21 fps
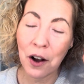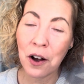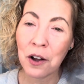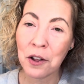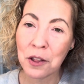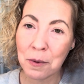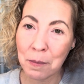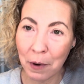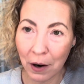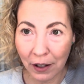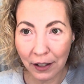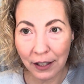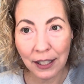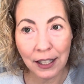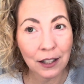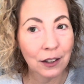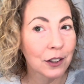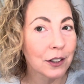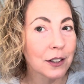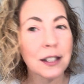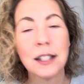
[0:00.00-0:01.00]
All the
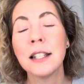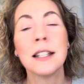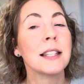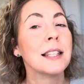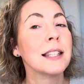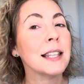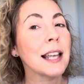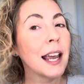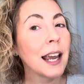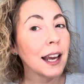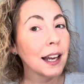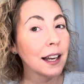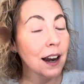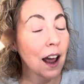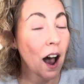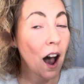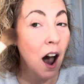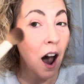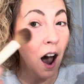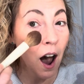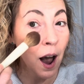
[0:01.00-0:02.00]
marketing looks insane.
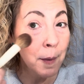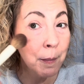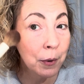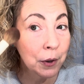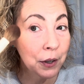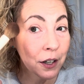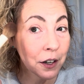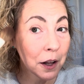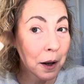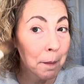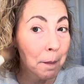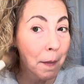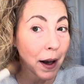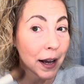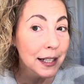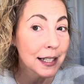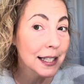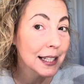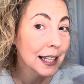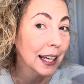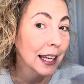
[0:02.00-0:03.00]
I put it on my
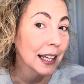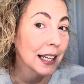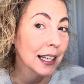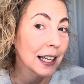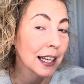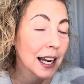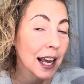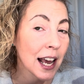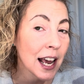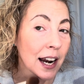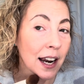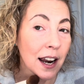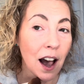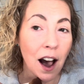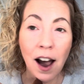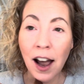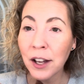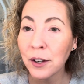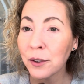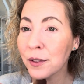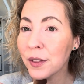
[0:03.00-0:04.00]
skin and
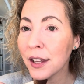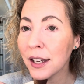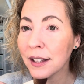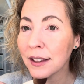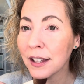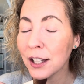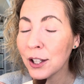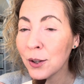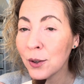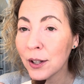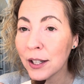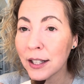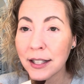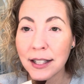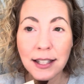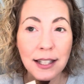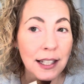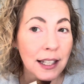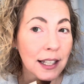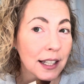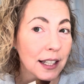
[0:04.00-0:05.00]
I don't think that you can
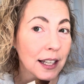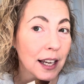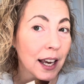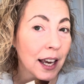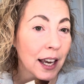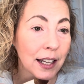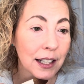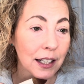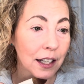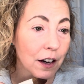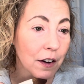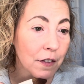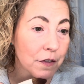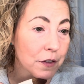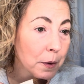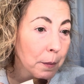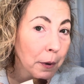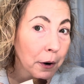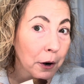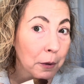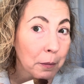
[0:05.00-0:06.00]
see any of
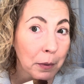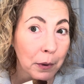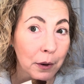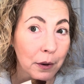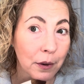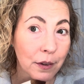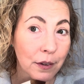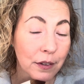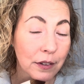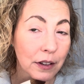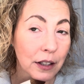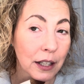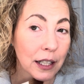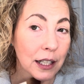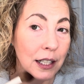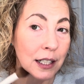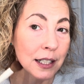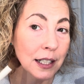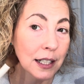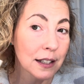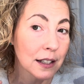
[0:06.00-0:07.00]
the purple. Like,
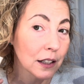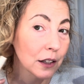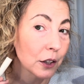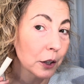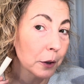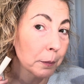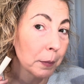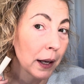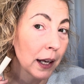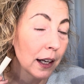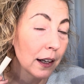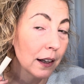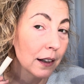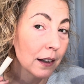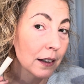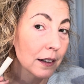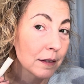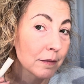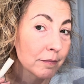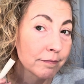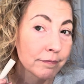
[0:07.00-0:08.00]
it doesn't look pink.